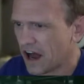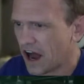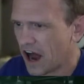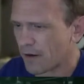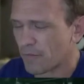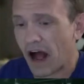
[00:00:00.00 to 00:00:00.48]

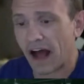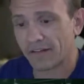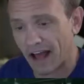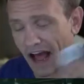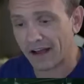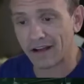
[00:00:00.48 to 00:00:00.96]

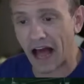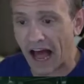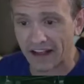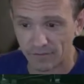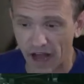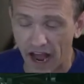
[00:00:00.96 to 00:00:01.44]

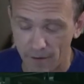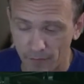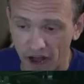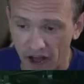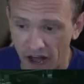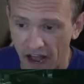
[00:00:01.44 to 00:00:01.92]
I am
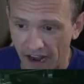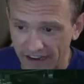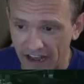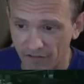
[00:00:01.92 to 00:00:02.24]
behind.